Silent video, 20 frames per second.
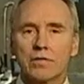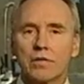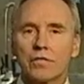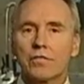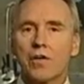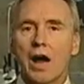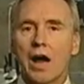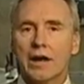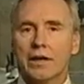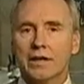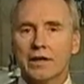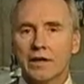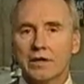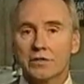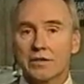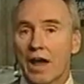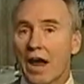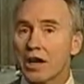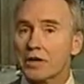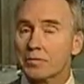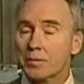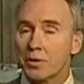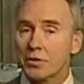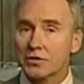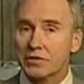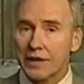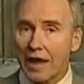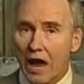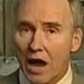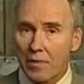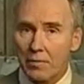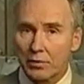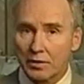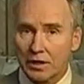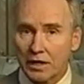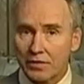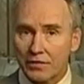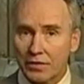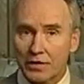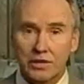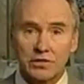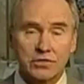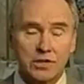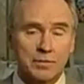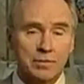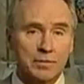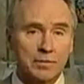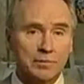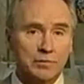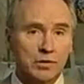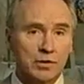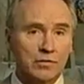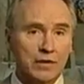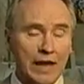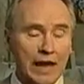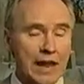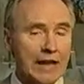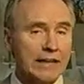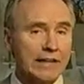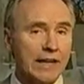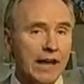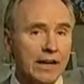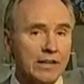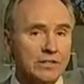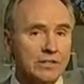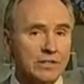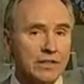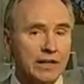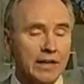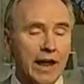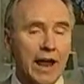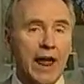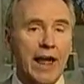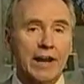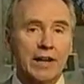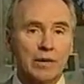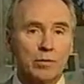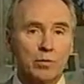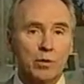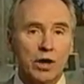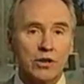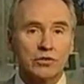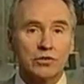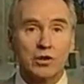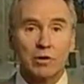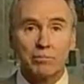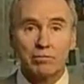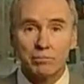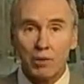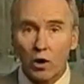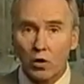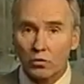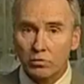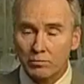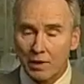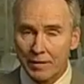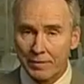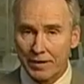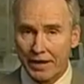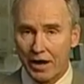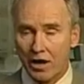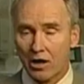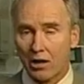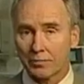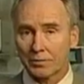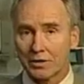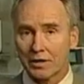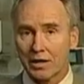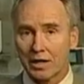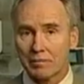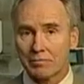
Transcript: of the findings, experts now believe that the symptoms of ADHD and depression both may be helped